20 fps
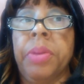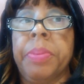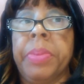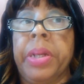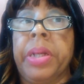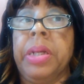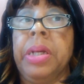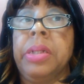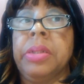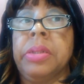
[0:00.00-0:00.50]

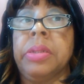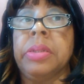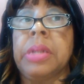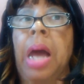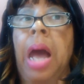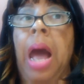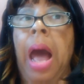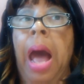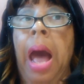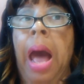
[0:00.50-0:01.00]
because
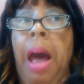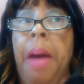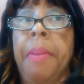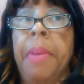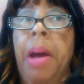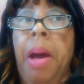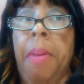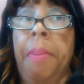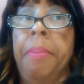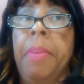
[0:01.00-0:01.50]

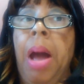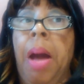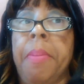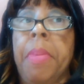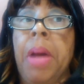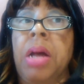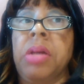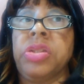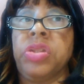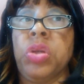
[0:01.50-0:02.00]

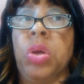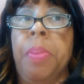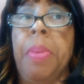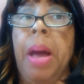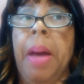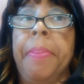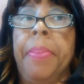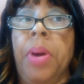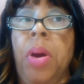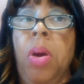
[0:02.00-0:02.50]
I'm also a
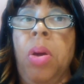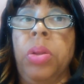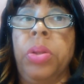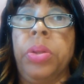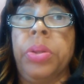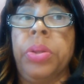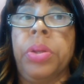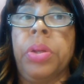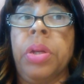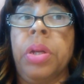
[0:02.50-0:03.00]

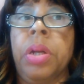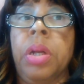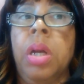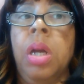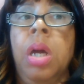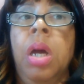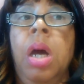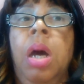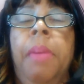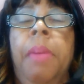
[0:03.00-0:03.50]
bipolar,
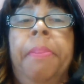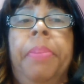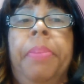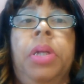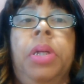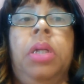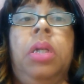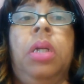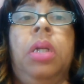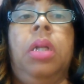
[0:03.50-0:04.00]

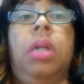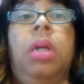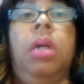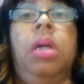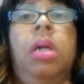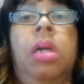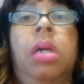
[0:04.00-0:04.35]
but